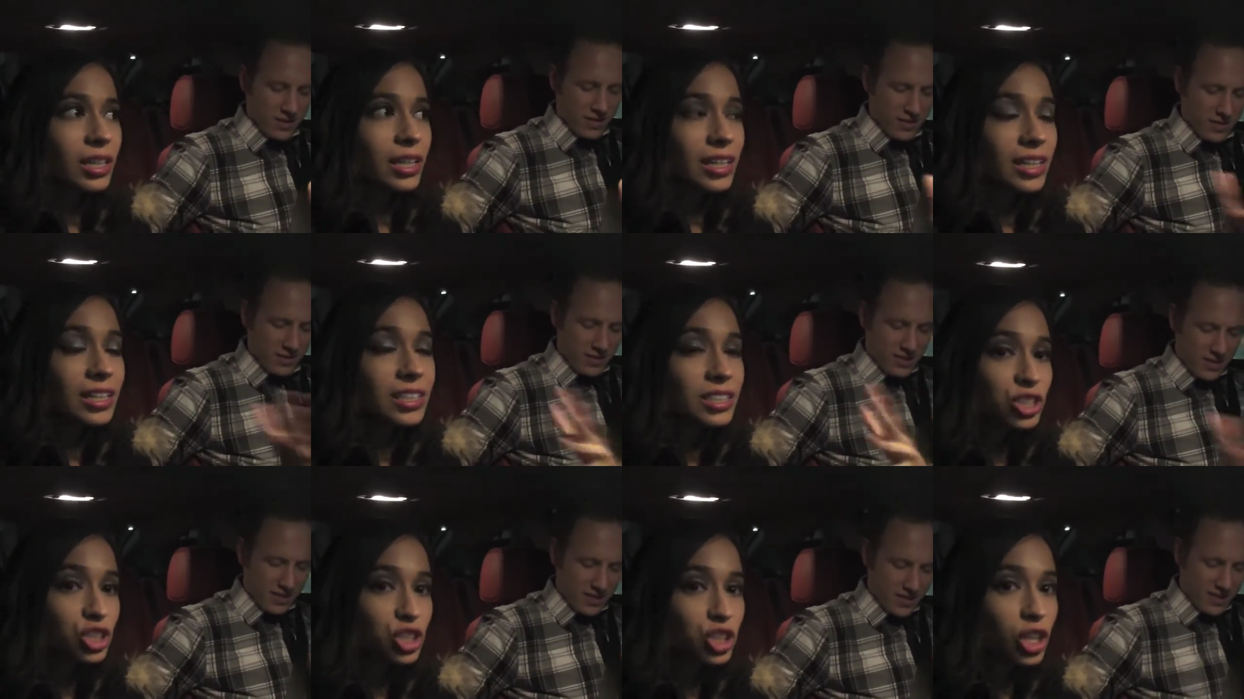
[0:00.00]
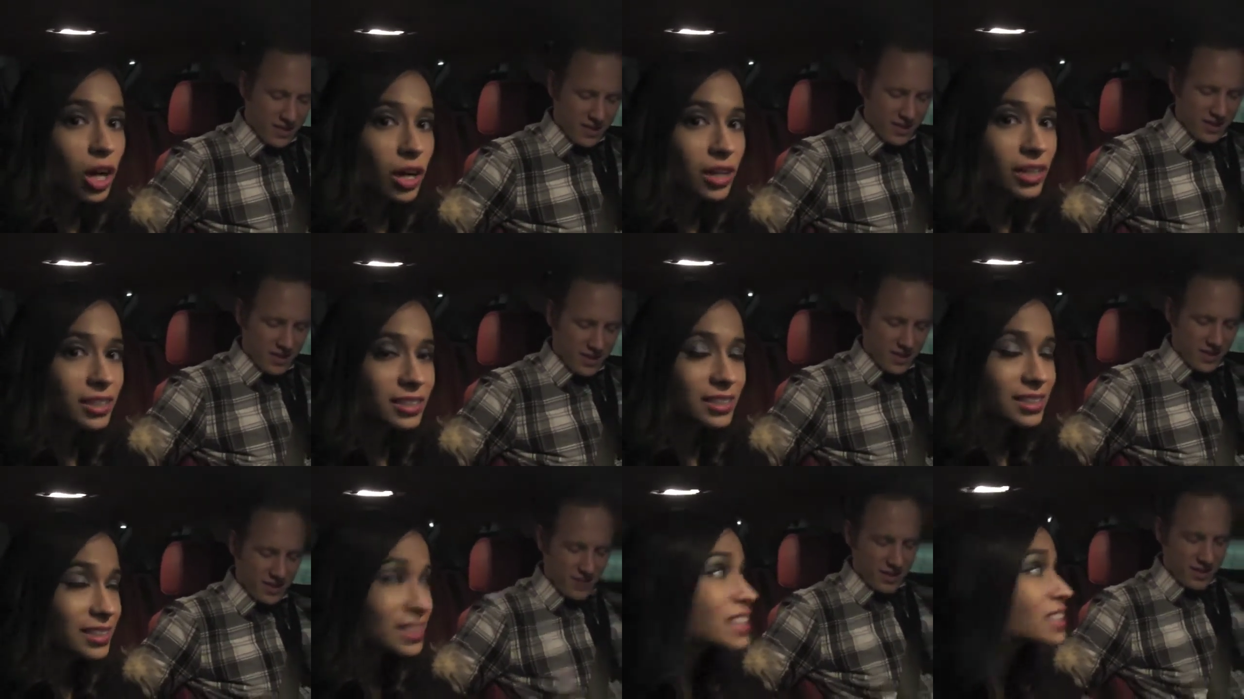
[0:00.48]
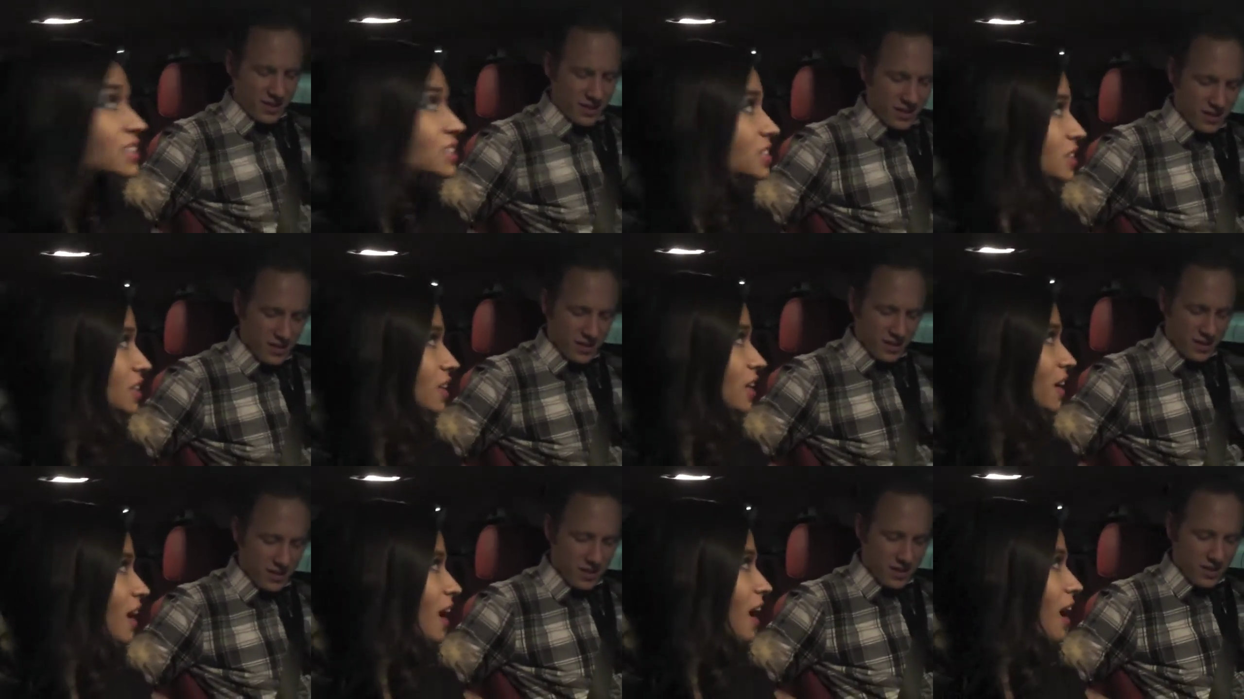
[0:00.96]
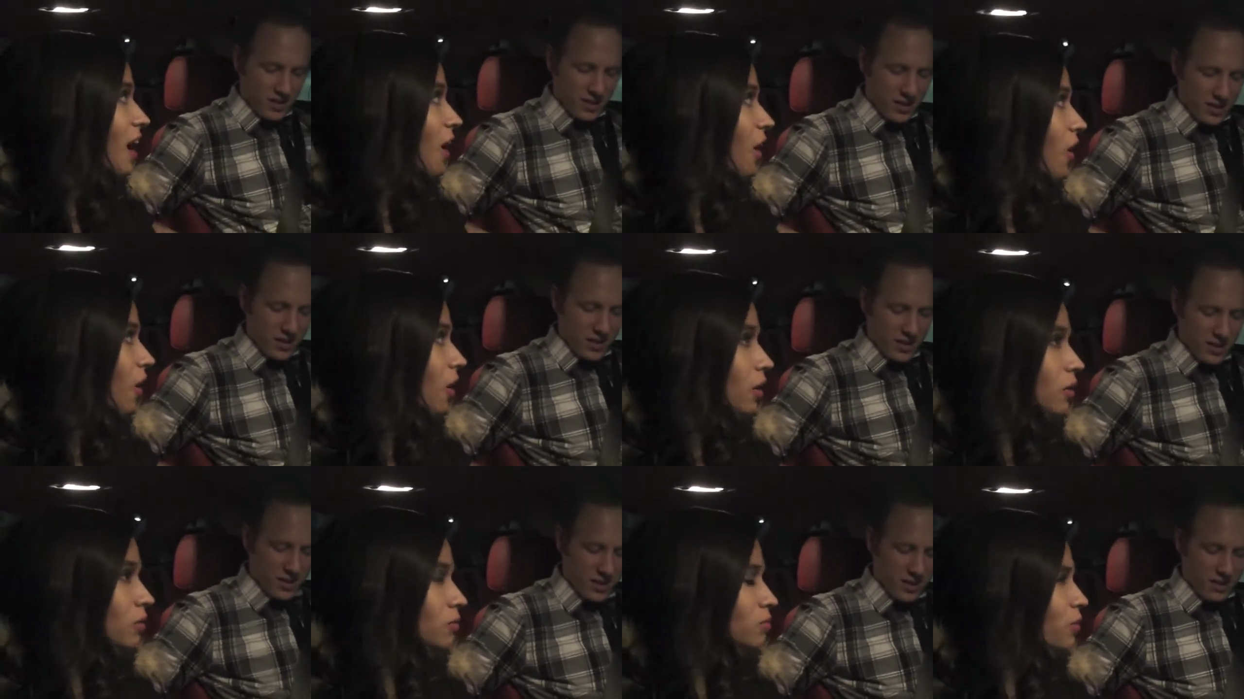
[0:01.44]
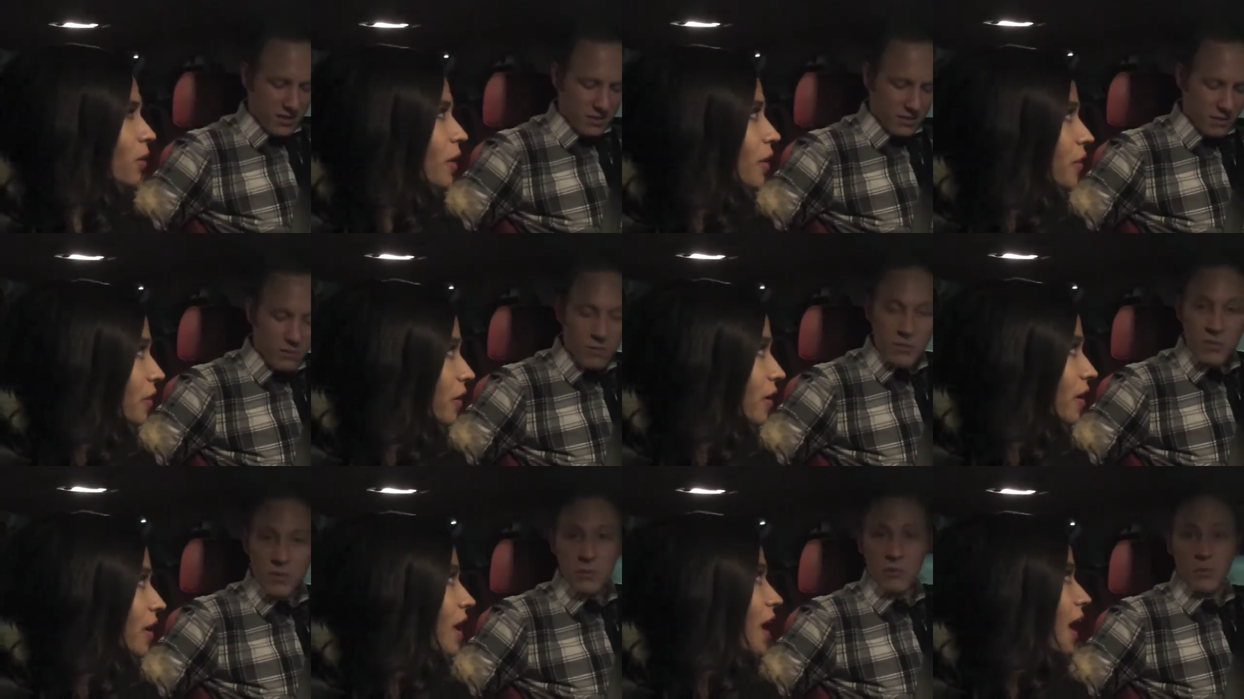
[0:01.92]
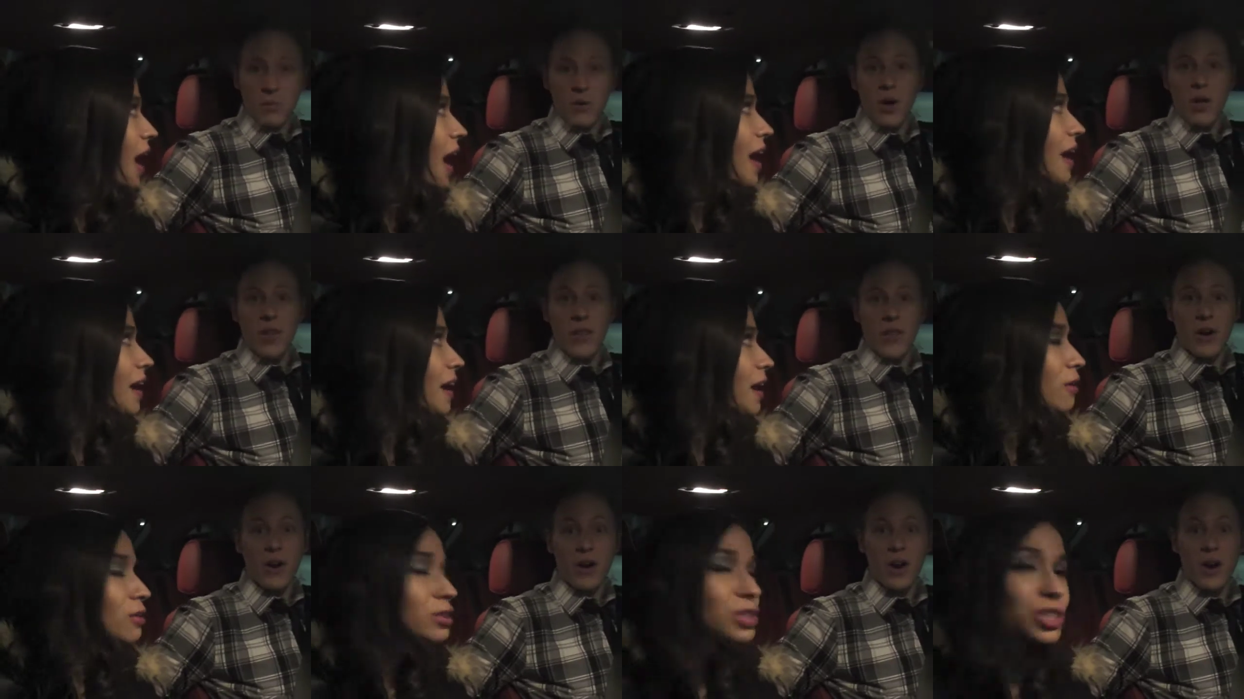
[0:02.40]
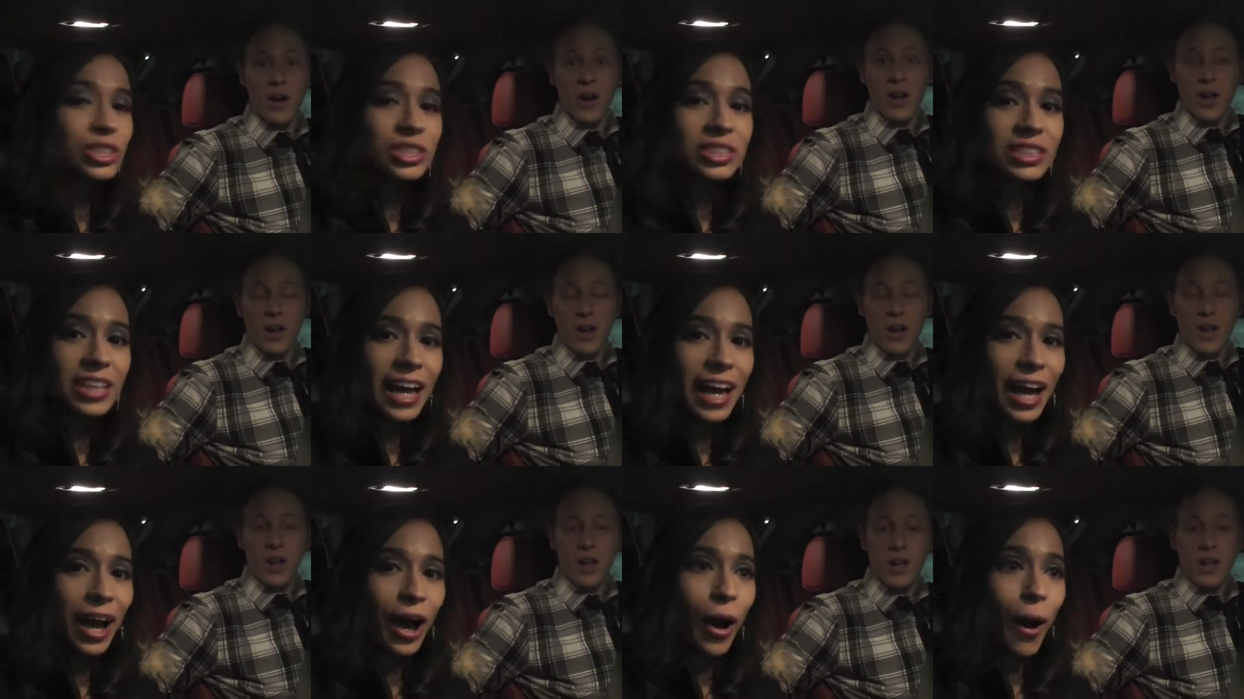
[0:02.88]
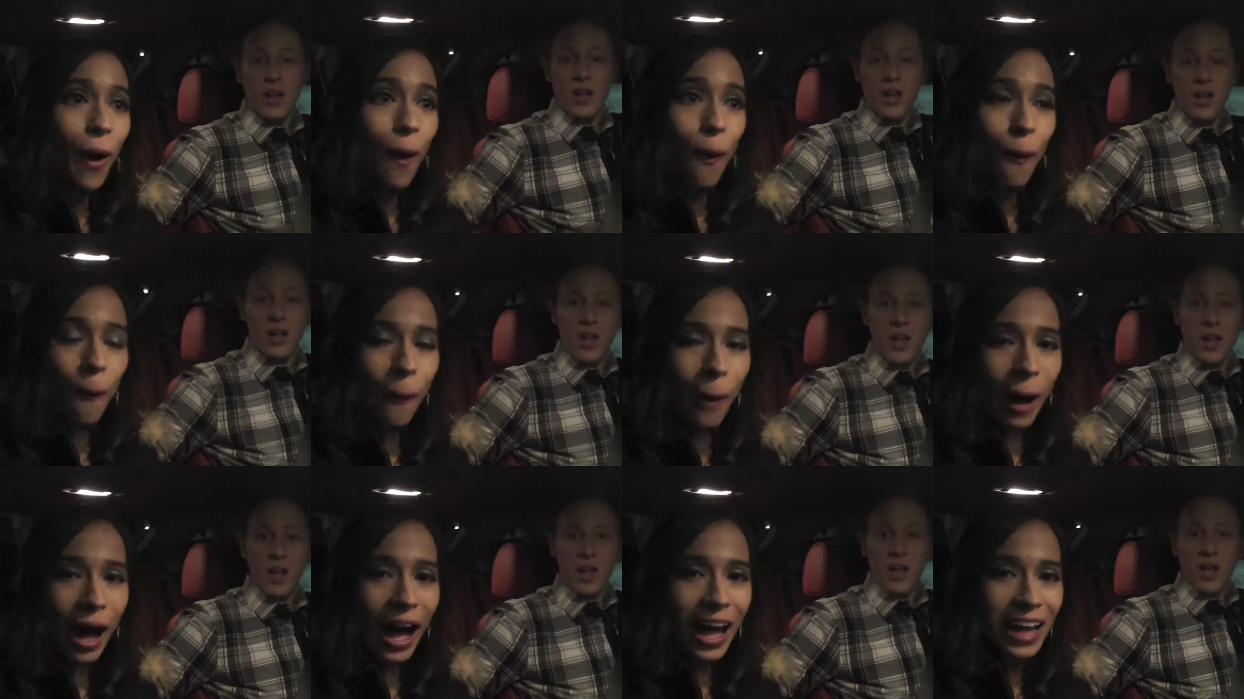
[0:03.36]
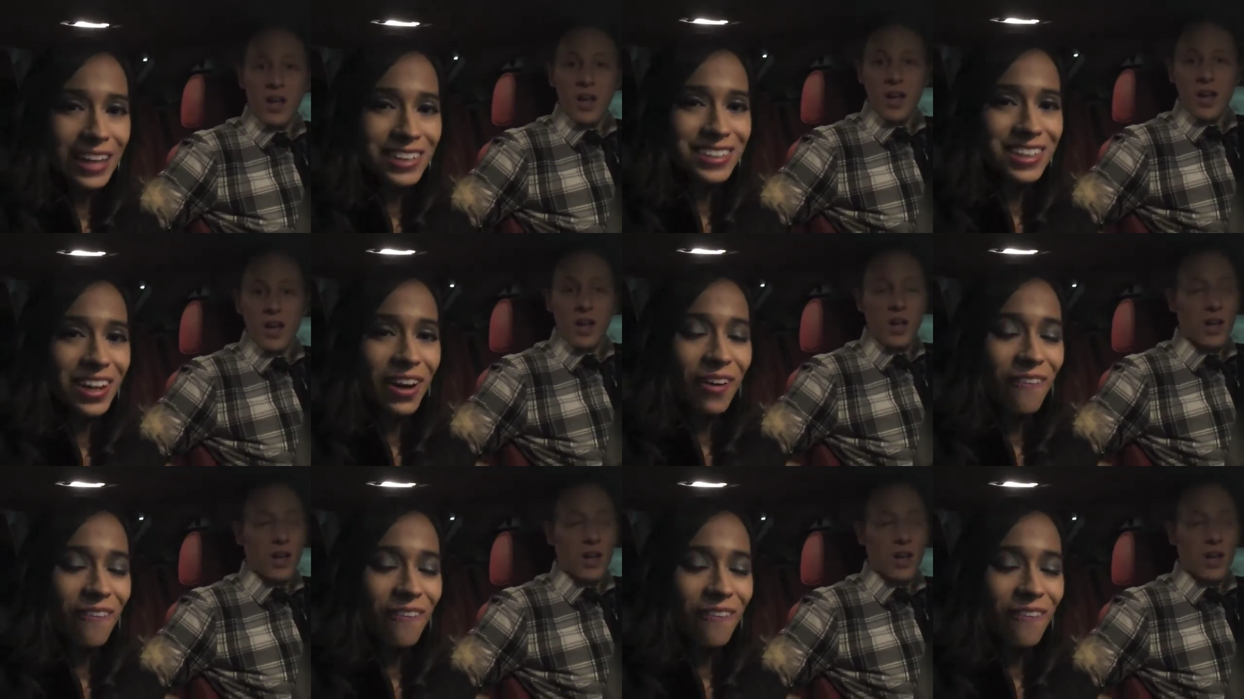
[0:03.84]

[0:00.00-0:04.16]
Speaker 1: he's Shawna's sister or brother. brother. And I was just like, what? No